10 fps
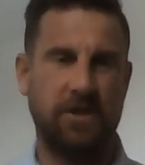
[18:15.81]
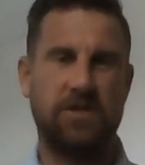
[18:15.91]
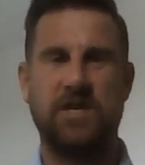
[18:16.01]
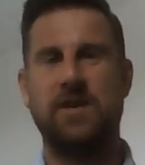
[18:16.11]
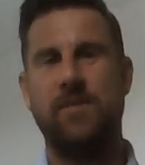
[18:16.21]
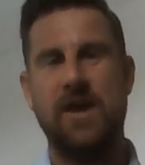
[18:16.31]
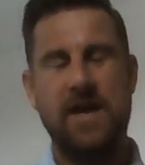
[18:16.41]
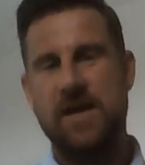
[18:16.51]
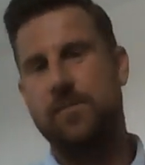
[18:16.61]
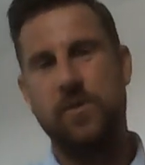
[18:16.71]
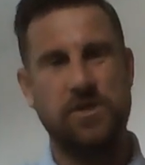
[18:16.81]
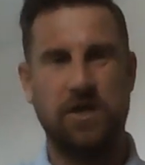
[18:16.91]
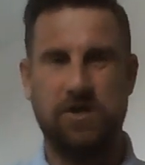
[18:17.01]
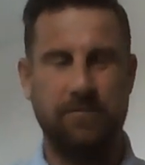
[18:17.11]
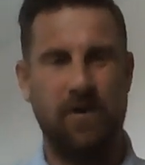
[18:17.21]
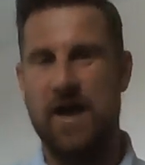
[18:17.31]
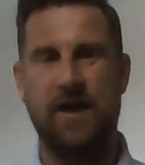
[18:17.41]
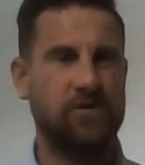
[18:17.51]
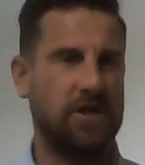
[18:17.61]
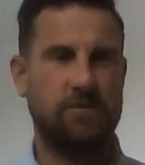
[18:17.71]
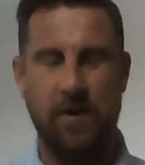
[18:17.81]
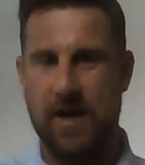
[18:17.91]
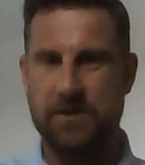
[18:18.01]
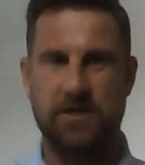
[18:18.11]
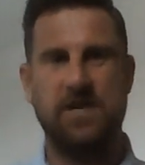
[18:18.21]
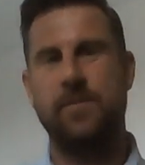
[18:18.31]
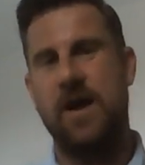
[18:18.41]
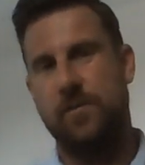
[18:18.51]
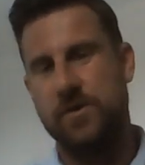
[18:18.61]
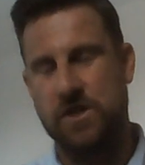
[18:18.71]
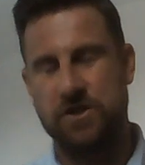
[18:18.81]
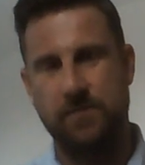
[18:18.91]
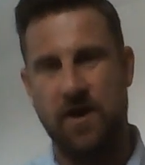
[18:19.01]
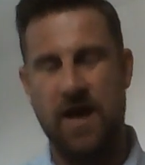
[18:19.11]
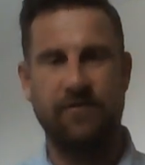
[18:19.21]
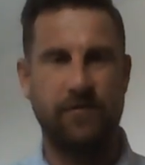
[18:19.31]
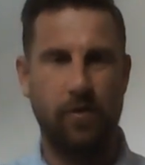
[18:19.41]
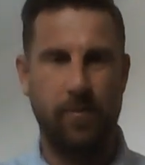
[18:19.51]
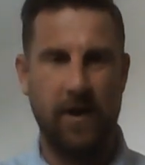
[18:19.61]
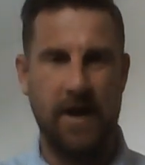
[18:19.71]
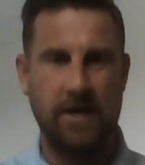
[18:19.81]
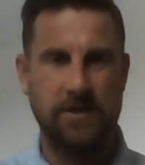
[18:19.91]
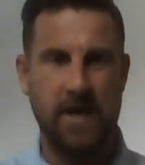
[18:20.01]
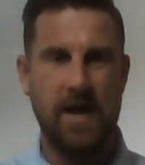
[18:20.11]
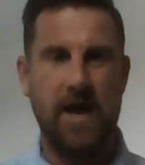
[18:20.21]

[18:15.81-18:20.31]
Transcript: The team in possession might have six players. The team out of possession might have four players.